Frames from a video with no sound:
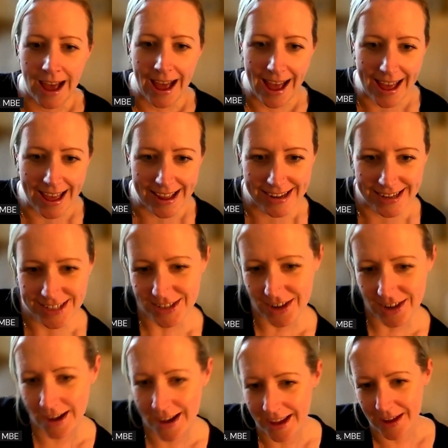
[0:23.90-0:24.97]
And
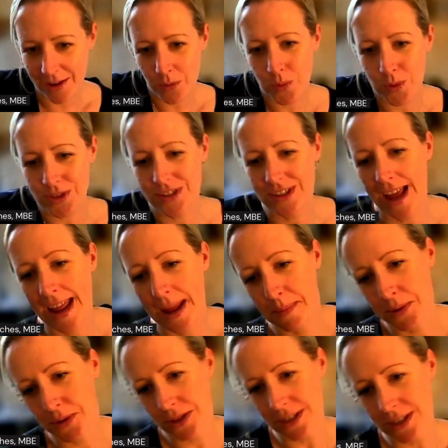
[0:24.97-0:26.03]
I was
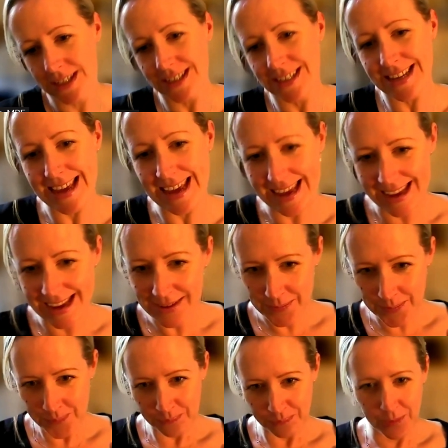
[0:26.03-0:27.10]
able to see
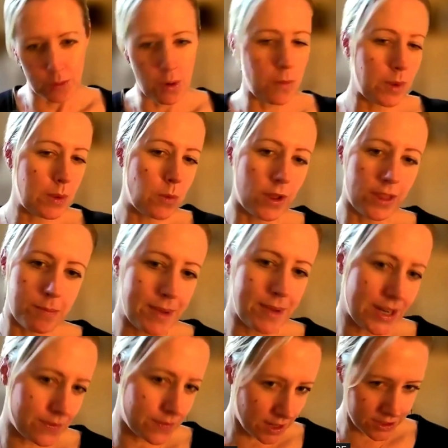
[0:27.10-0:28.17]
when we won the
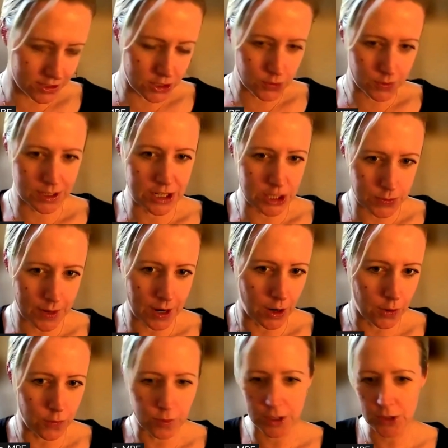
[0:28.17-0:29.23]
bid for London
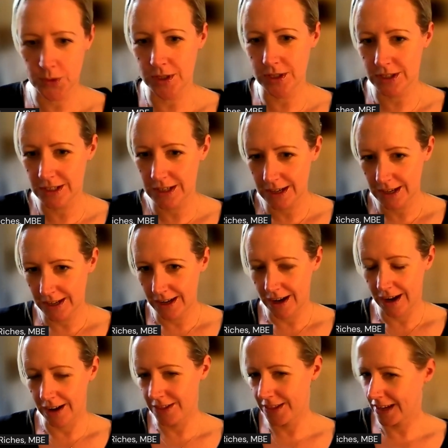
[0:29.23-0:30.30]
2012, which was,
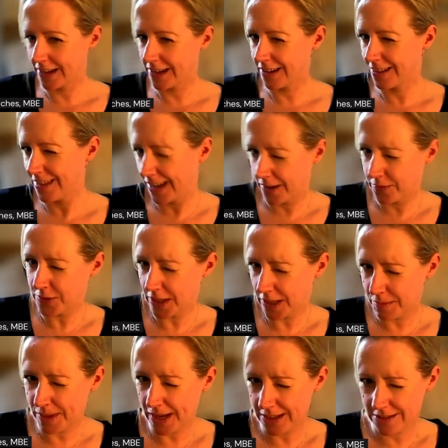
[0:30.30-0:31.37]
I think I've done the
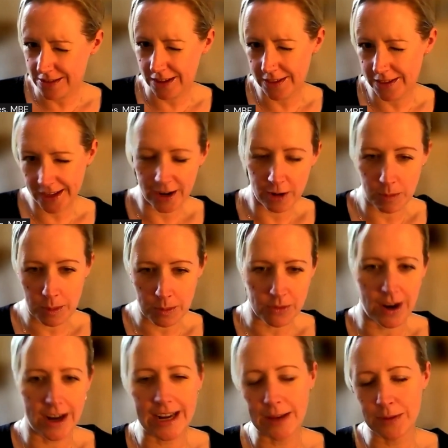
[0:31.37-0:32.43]
maths and I think I remember
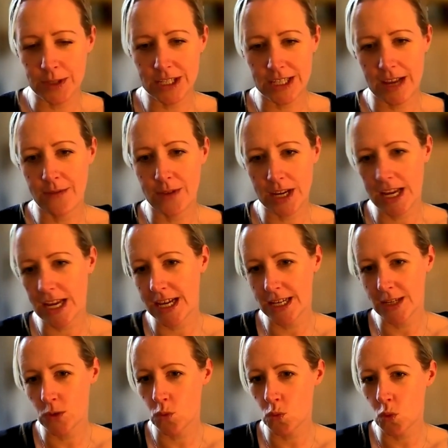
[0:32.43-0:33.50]
rightly, it was 7
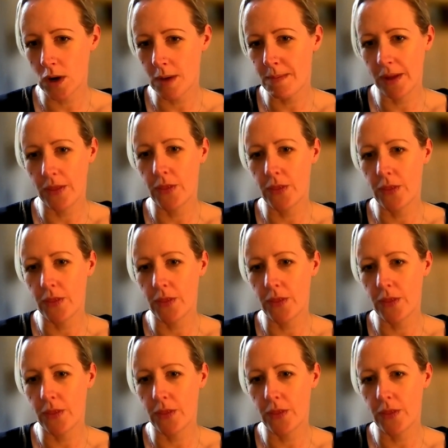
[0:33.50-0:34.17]
years, 1 month,